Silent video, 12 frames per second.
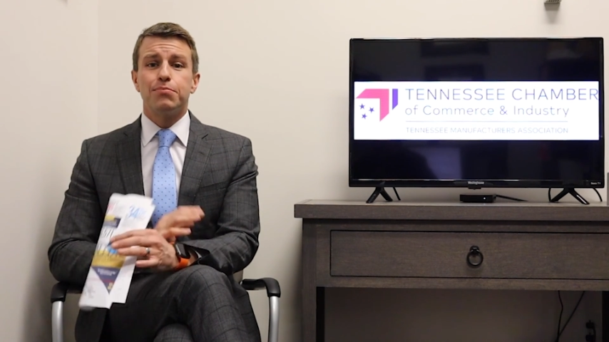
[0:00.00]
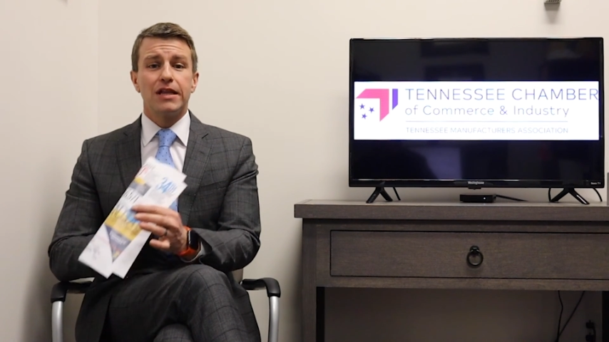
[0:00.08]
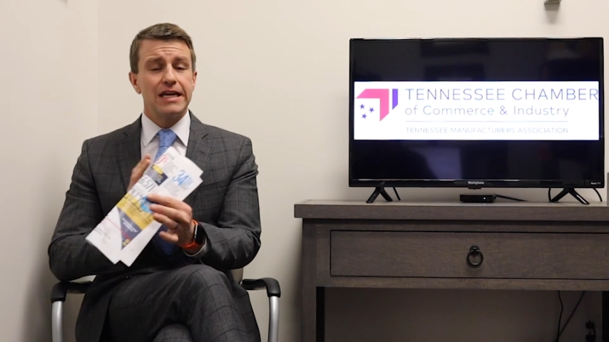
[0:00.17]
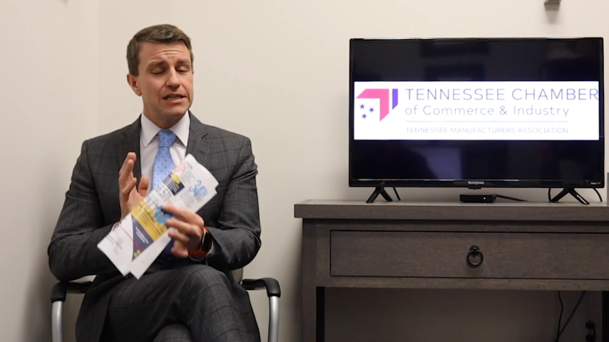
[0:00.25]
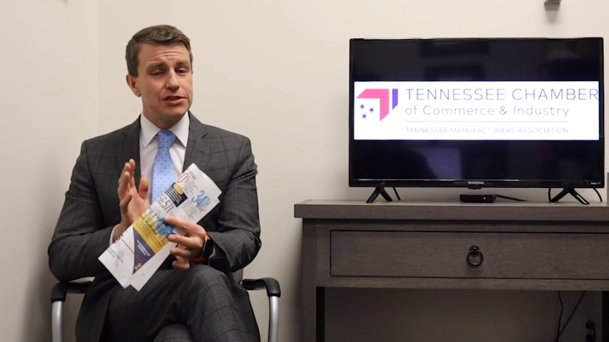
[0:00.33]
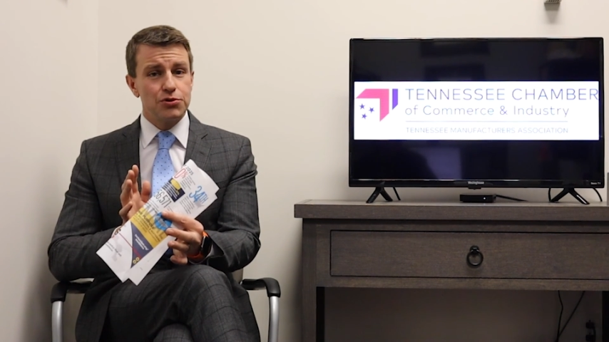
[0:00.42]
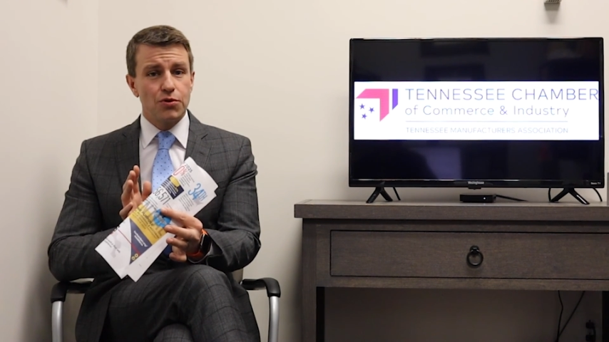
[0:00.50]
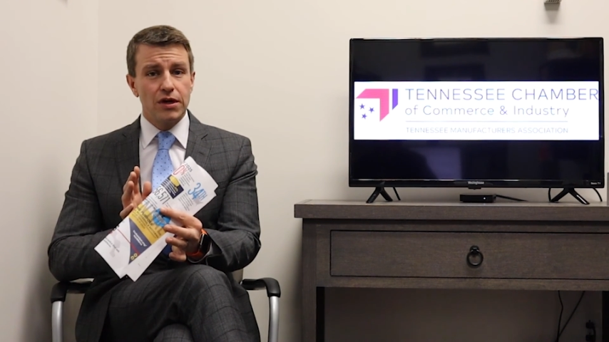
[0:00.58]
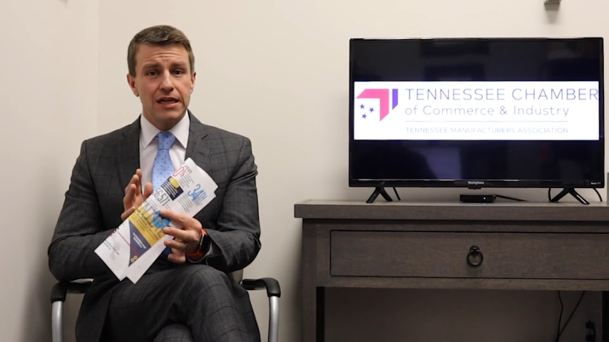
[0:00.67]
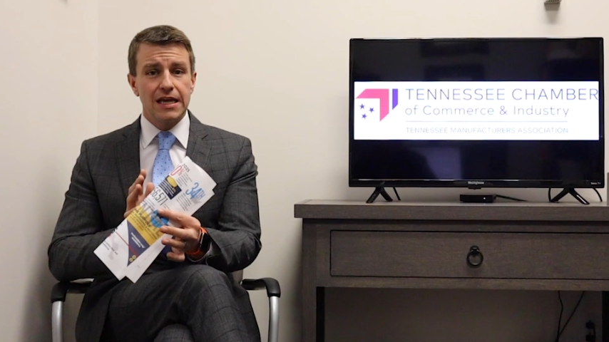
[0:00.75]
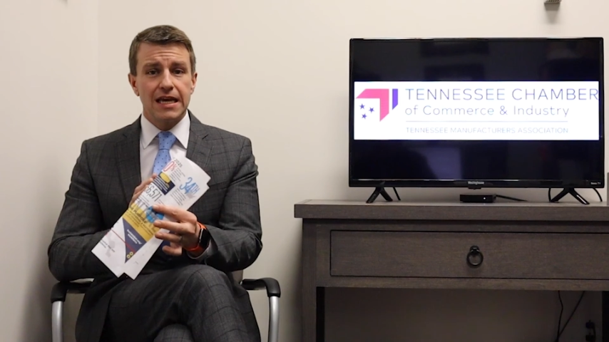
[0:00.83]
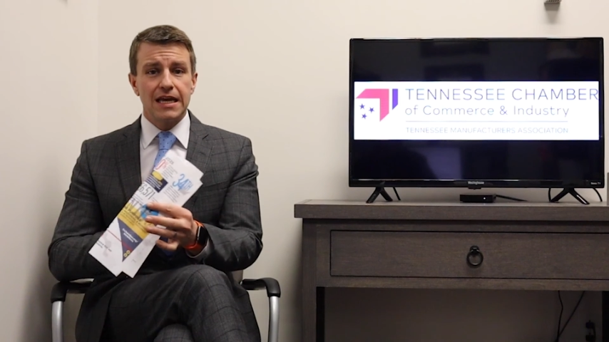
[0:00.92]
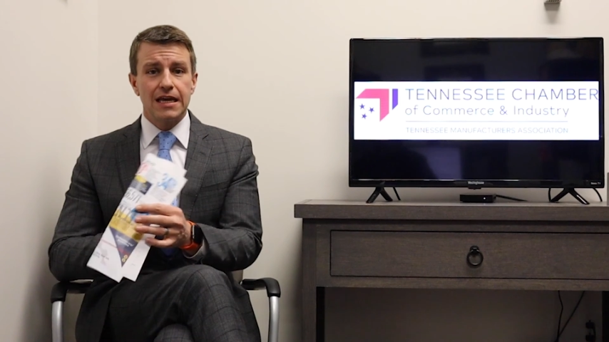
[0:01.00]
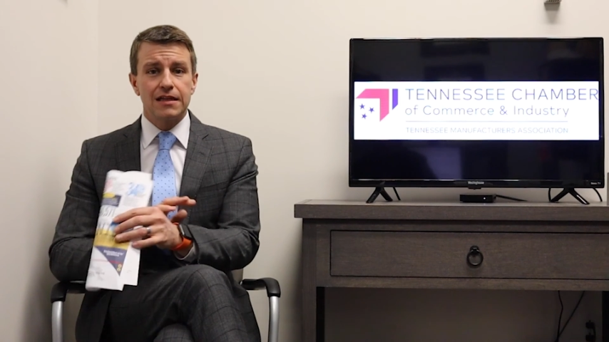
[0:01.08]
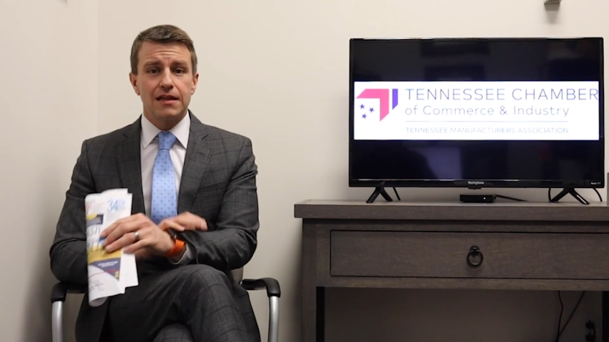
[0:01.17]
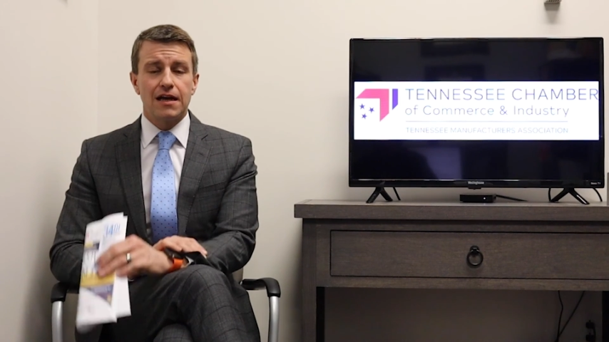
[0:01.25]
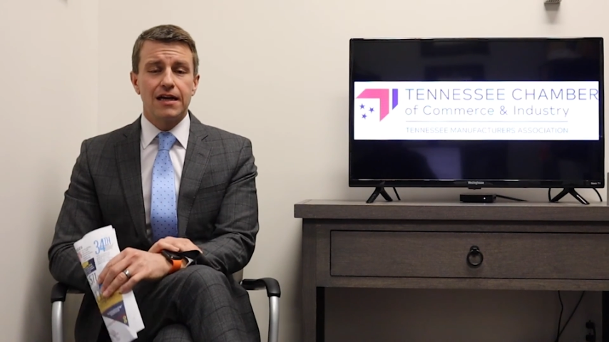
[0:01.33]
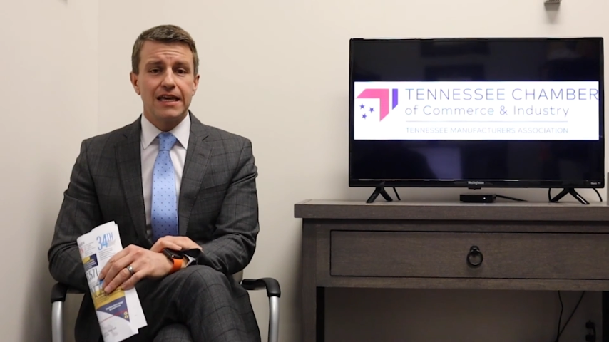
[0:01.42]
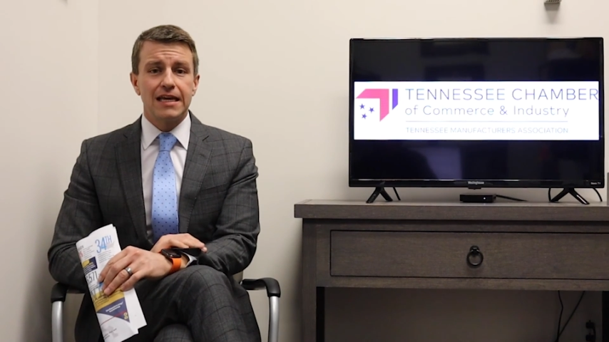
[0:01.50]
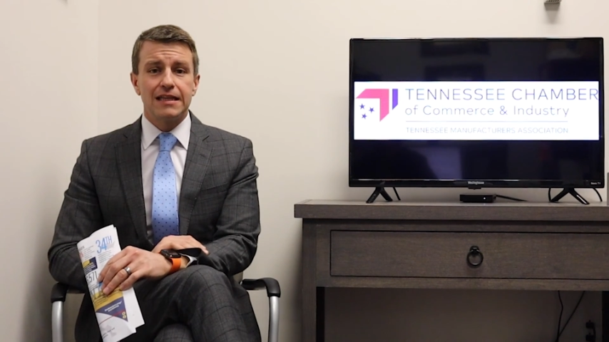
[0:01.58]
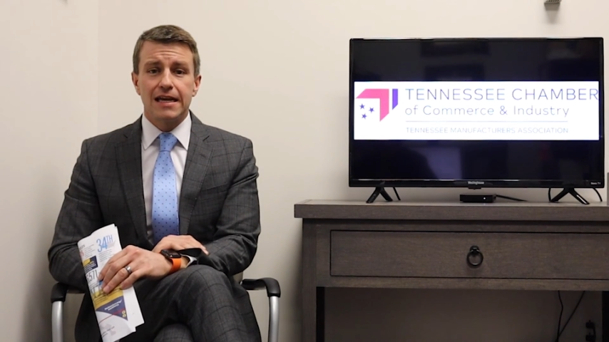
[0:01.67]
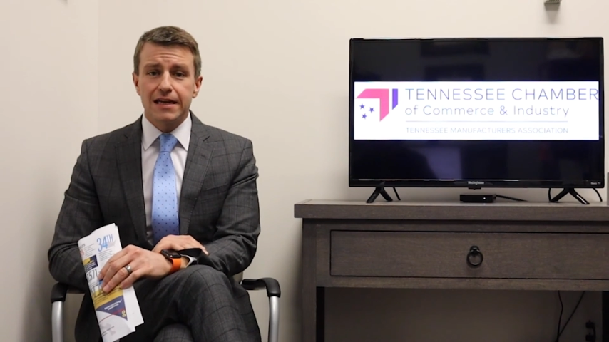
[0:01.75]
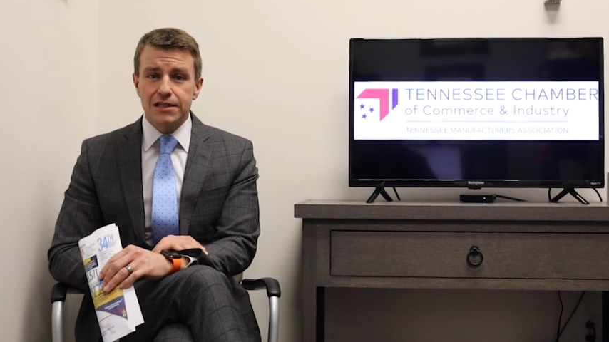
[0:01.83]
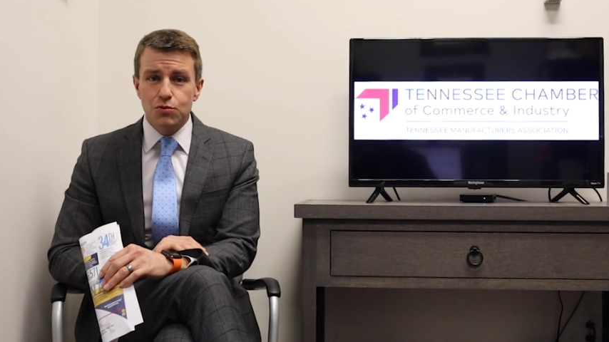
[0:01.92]
Please join in again
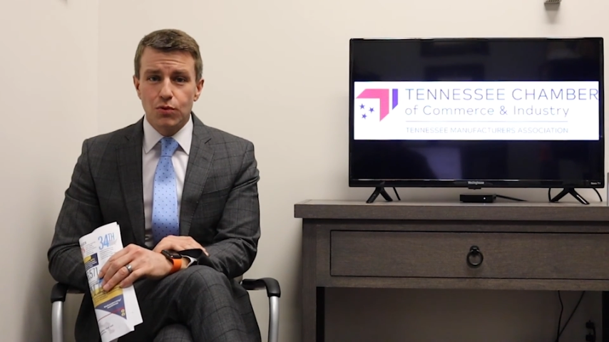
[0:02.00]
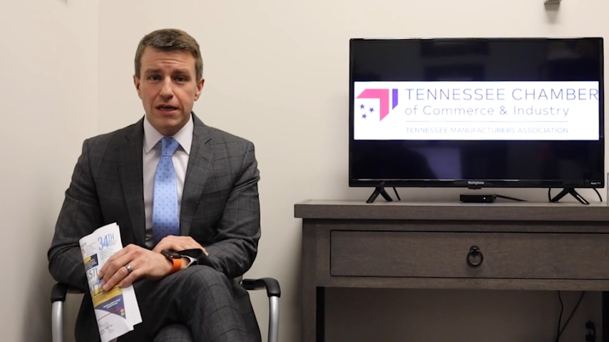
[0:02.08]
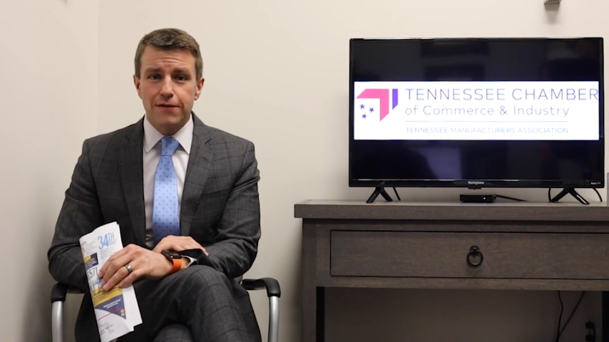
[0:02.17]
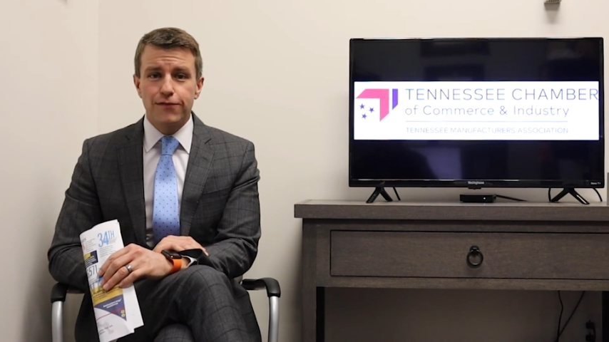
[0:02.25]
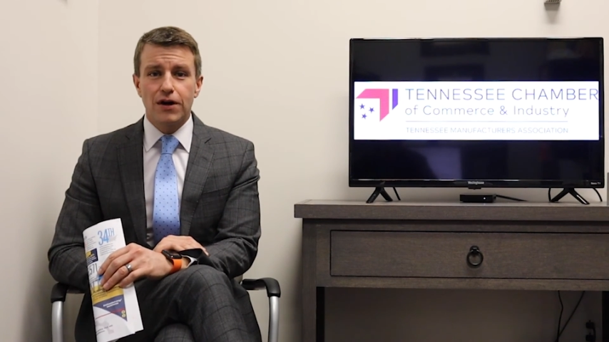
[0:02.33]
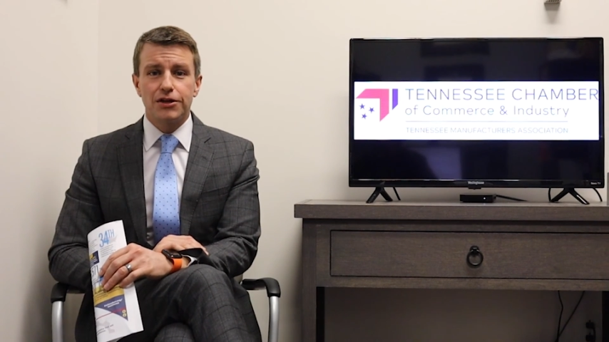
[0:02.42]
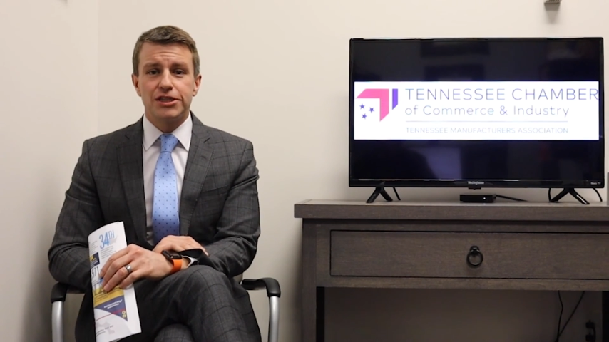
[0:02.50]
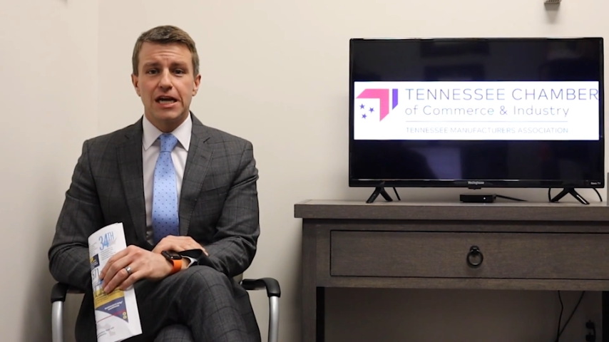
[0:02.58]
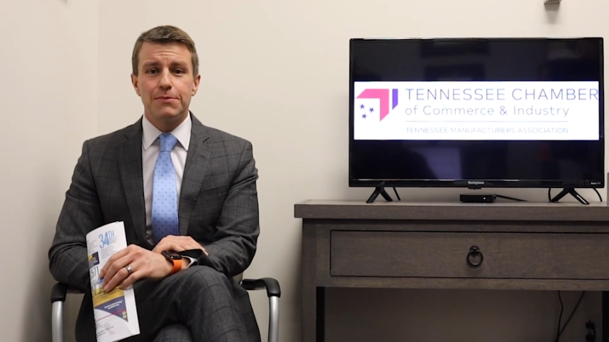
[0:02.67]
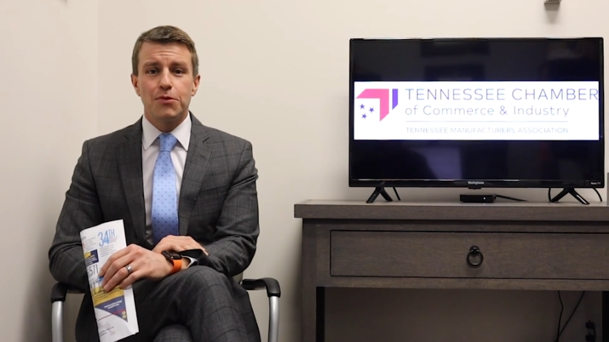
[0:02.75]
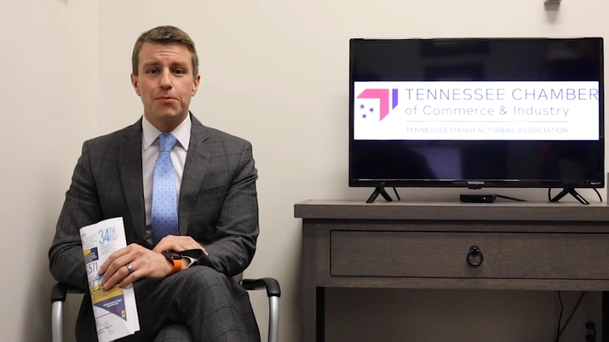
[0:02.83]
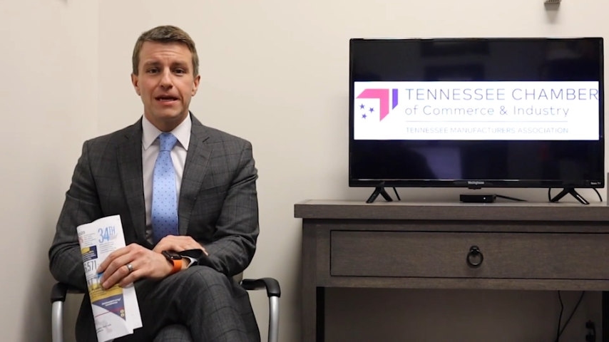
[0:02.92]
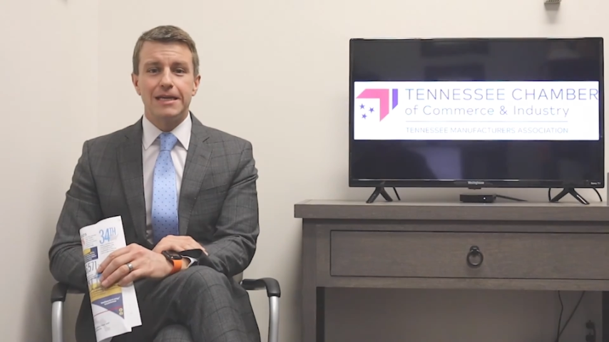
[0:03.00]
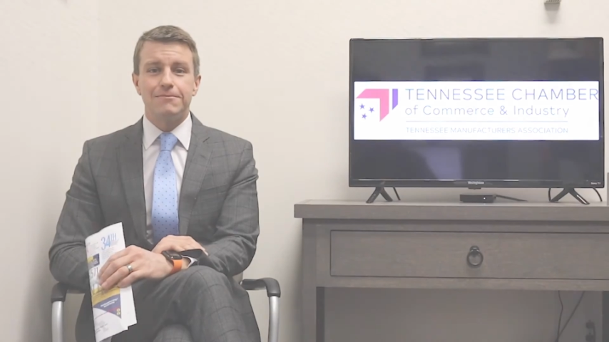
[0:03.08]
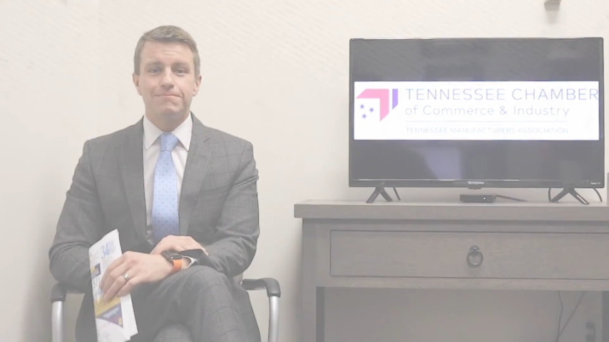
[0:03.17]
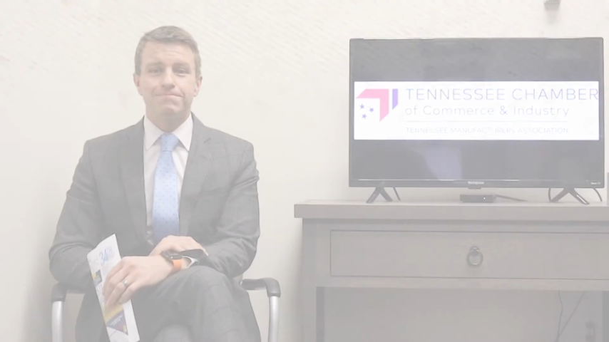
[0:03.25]
next week for our Chamber Beat.